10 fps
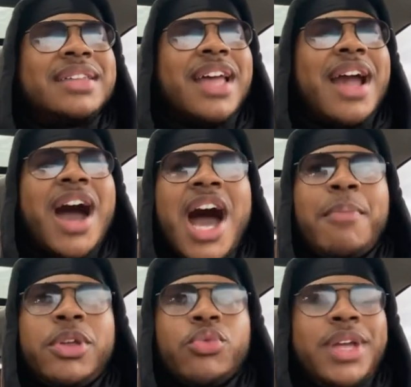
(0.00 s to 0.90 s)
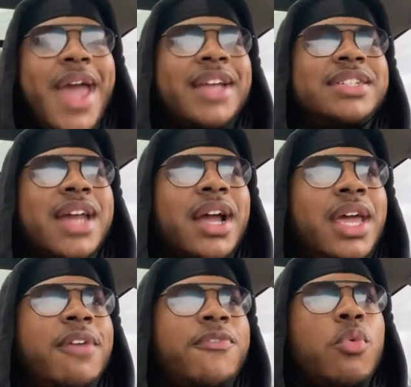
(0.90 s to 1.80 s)
common reaction I
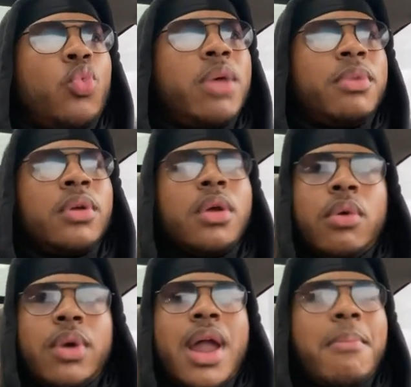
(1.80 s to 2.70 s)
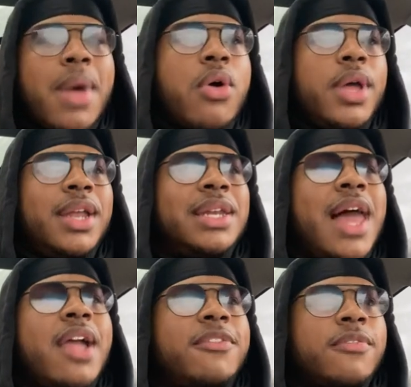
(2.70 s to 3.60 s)
get from women when I'm out in
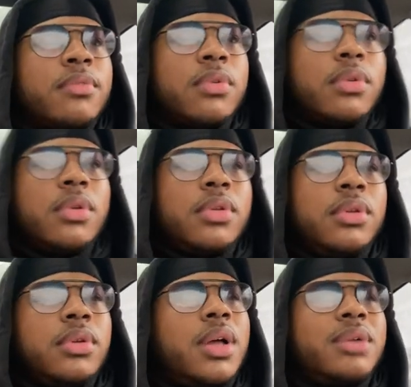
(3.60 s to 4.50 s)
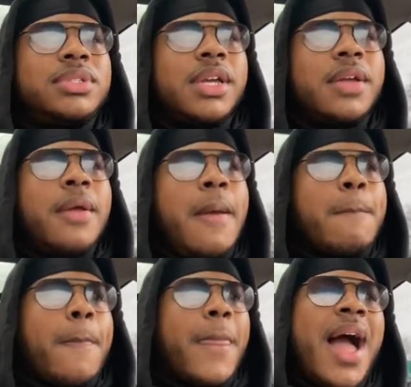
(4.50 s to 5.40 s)
life. You know what I'm saying?
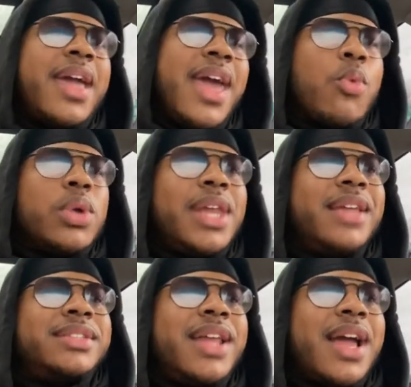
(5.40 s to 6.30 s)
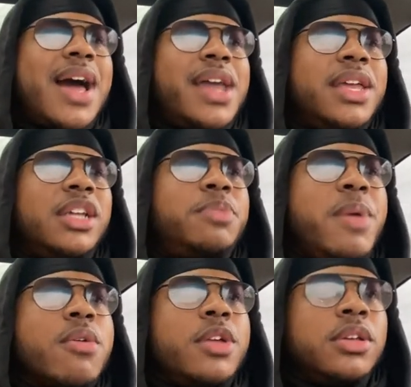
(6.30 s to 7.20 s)
I can't relate to that kind of
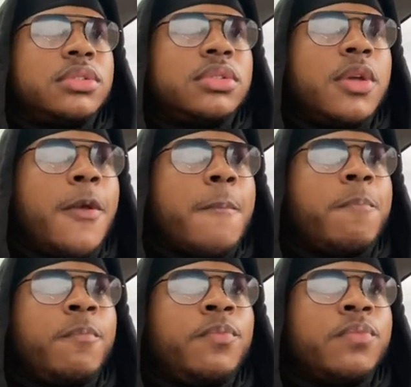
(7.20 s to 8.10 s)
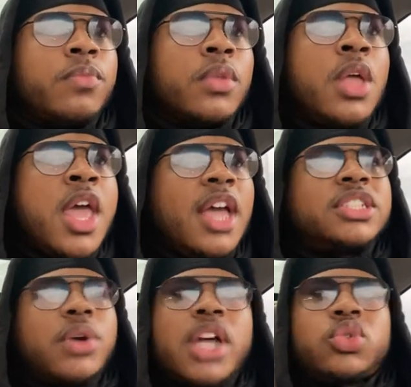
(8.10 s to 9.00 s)
experience. And
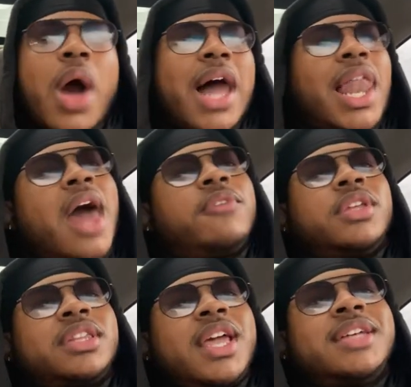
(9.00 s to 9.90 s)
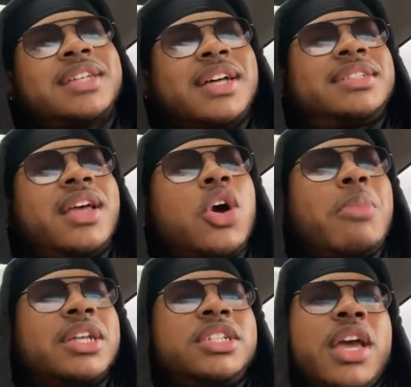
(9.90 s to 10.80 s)
so that's why a lot of the things that I say on
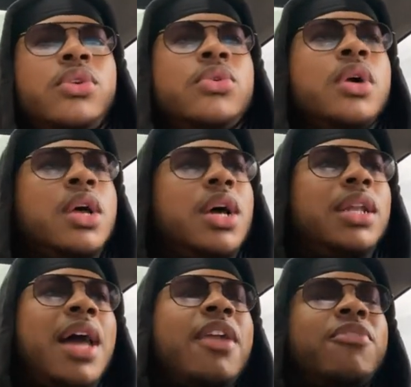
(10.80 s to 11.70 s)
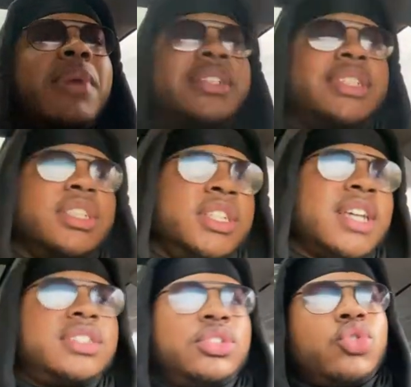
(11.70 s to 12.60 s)
my channel, a lot of my
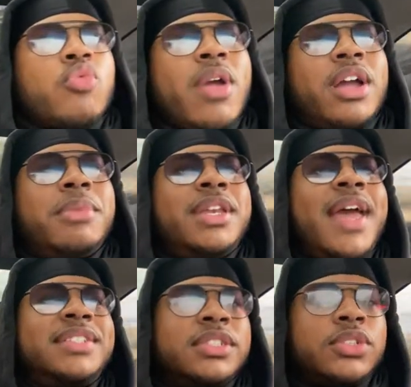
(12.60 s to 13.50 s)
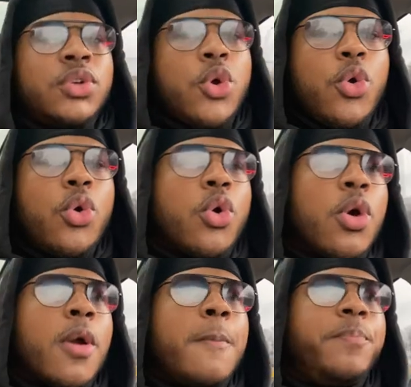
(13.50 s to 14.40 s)
suggestions or recommendations or